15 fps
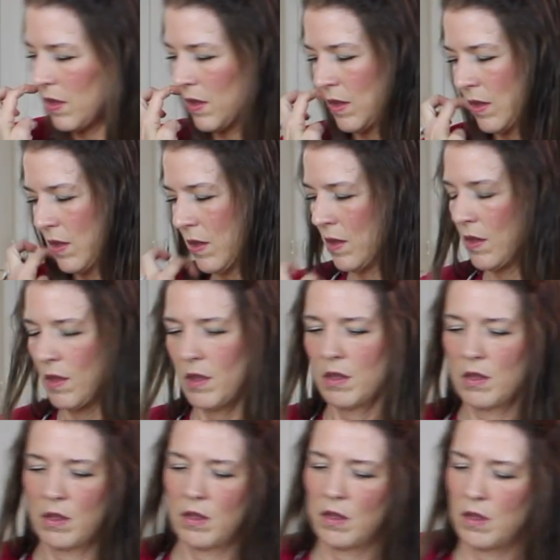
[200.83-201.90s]
it.
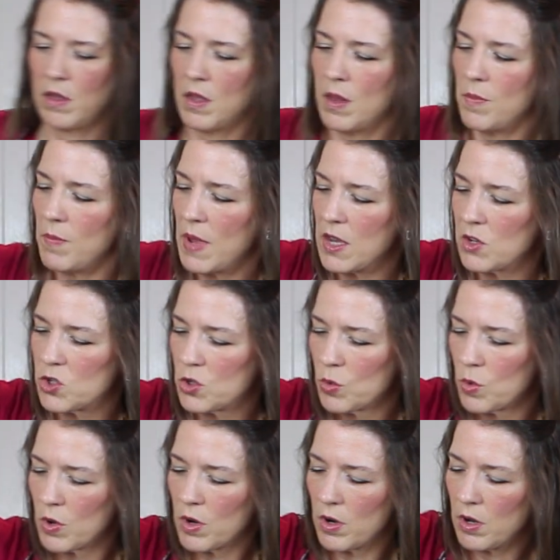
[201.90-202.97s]
Make
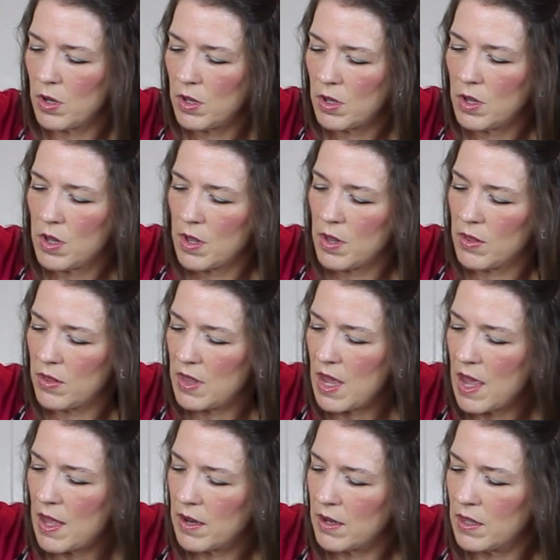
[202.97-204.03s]
sure
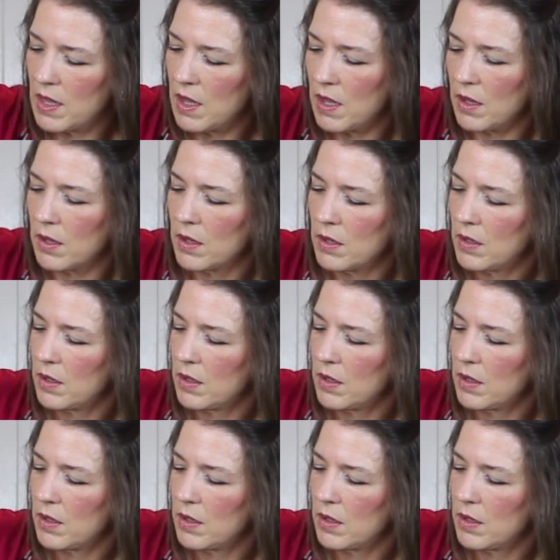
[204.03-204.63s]
that the